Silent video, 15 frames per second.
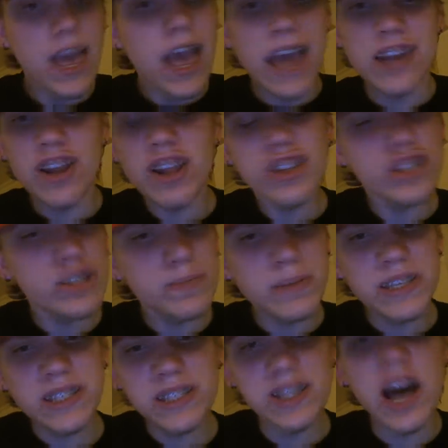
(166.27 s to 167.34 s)
And not just be
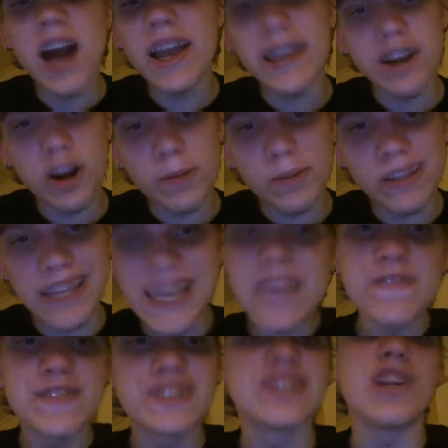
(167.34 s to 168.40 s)
stuck in our
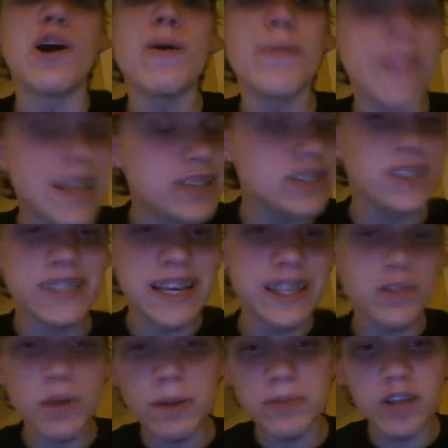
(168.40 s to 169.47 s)
beliefs, you know? That's
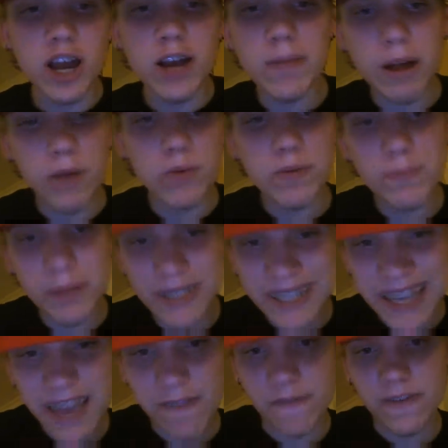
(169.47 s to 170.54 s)
exactly what I'm talking about with
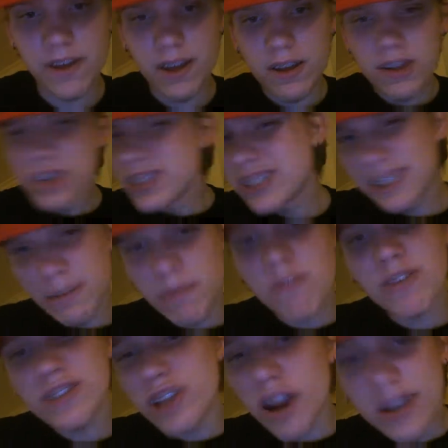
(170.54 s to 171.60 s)
belief. Some of
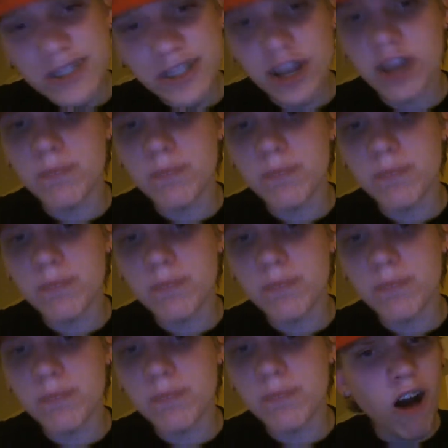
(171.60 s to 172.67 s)
us are stuck in beliefs.
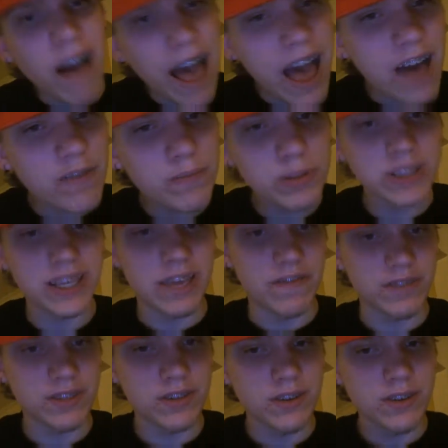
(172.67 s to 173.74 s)
We all have
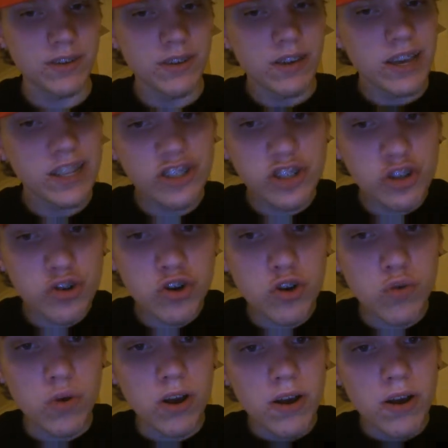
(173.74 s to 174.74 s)
beliefs. It's true.